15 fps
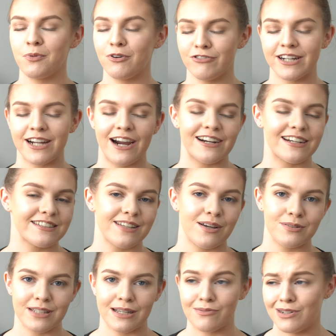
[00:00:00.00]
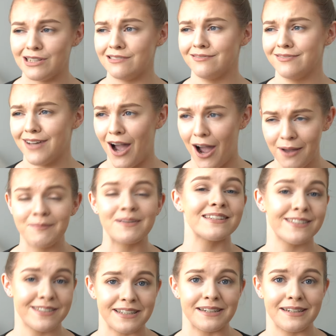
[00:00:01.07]
But regardless, I was like, well, I'm in
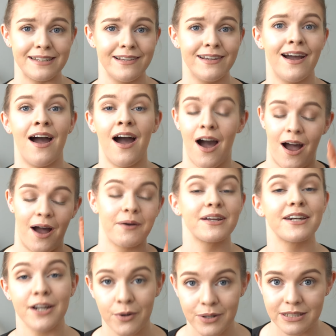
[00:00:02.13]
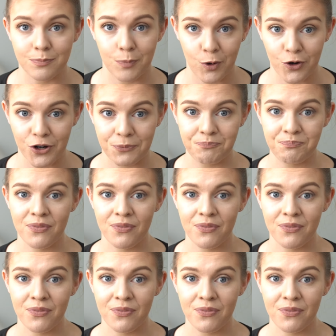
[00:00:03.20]
Sydney, I'm gonna go explore.